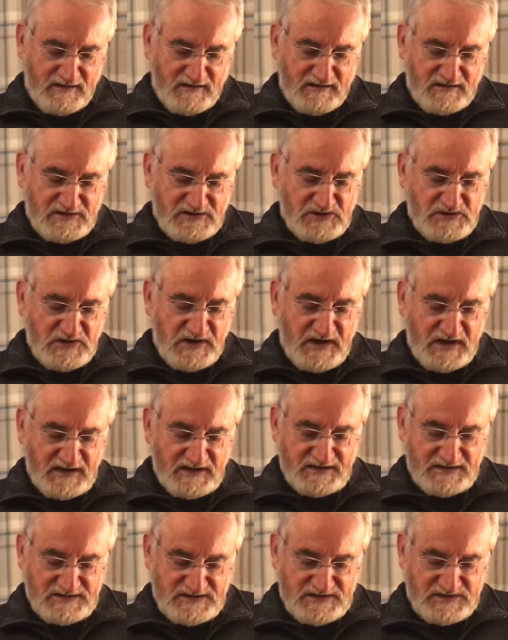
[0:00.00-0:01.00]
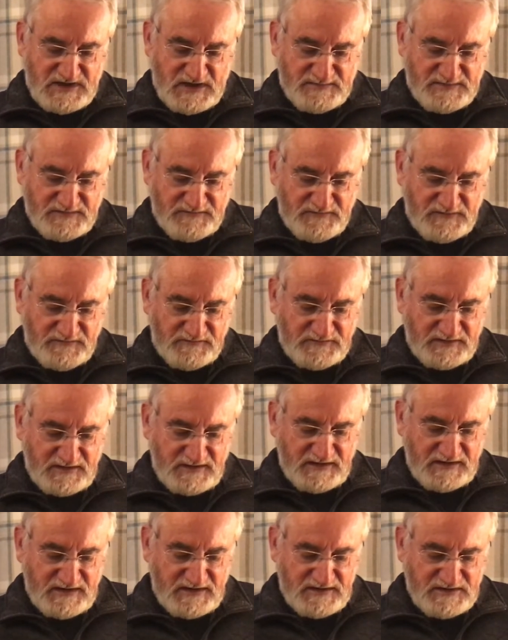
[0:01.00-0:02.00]
2 Kings chapter
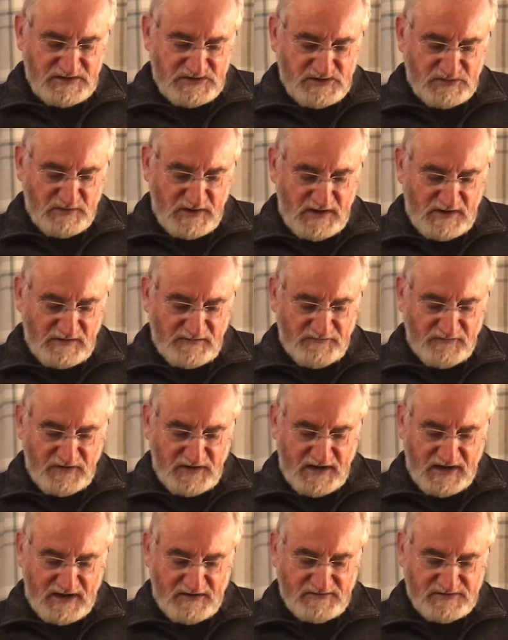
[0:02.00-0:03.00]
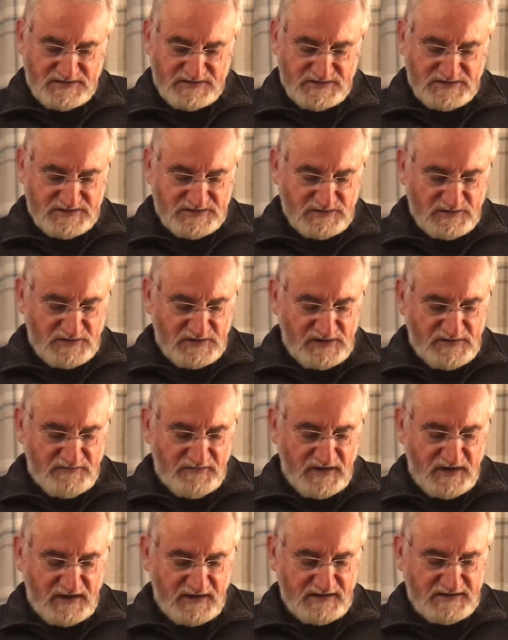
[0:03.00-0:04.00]
15, 8 to 12, recounts the story of
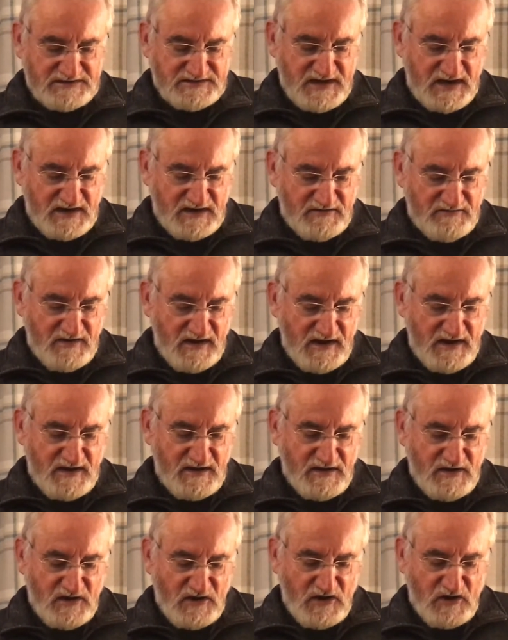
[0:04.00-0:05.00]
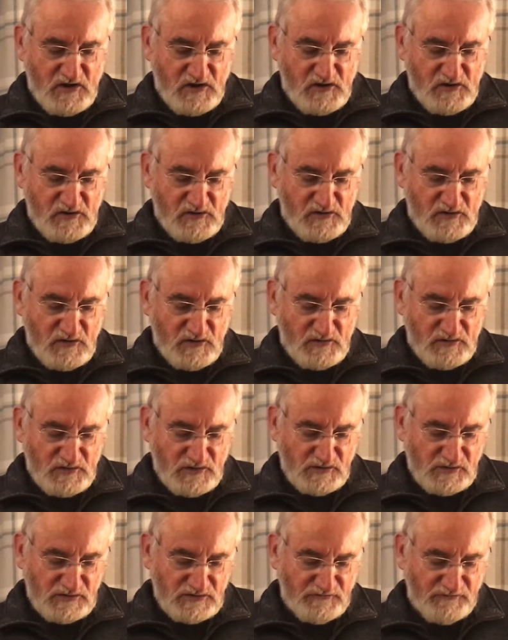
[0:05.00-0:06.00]
King Zechariah, who
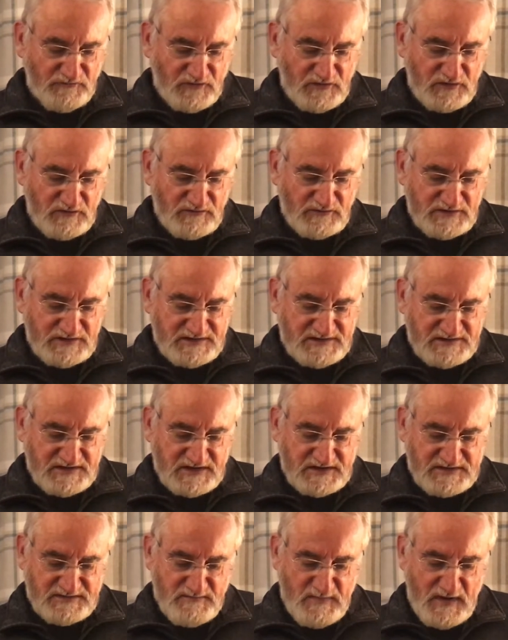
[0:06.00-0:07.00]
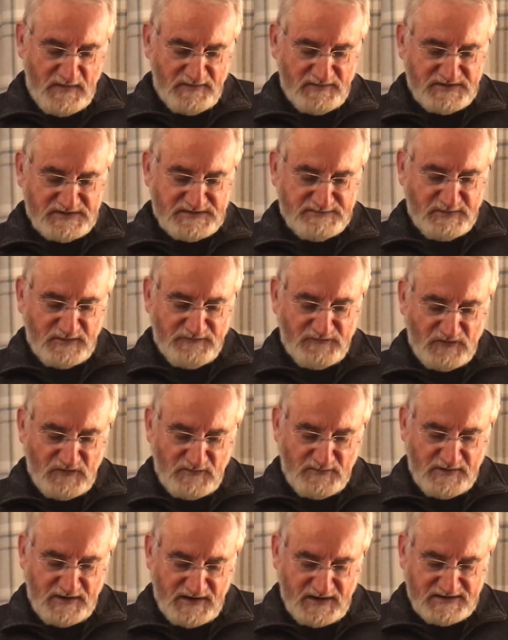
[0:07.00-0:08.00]
ruled for only 6 months
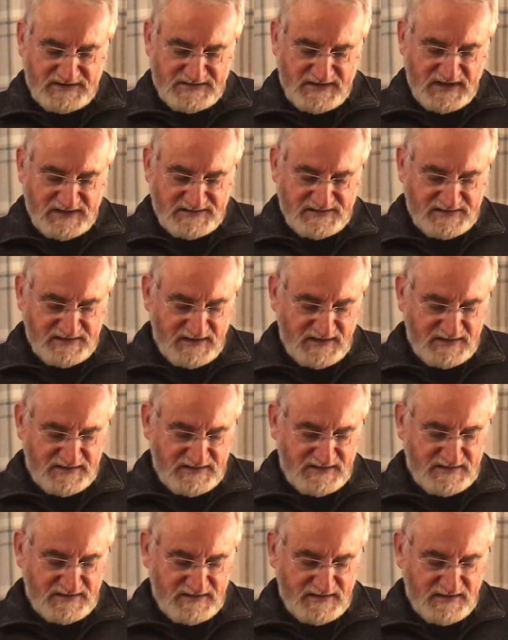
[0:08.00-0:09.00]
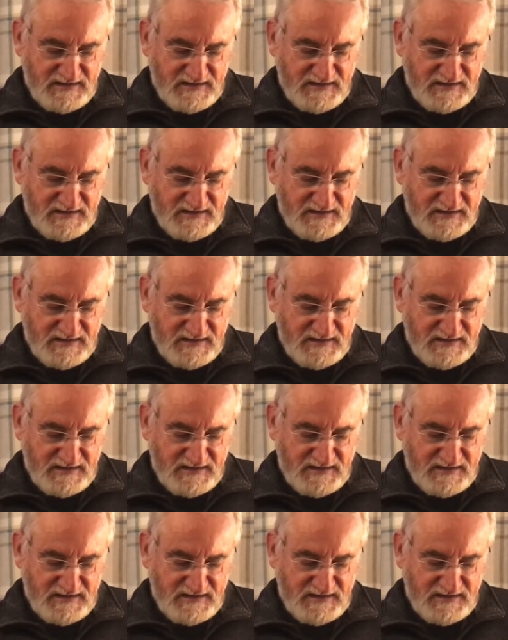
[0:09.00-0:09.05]
before being assassinated.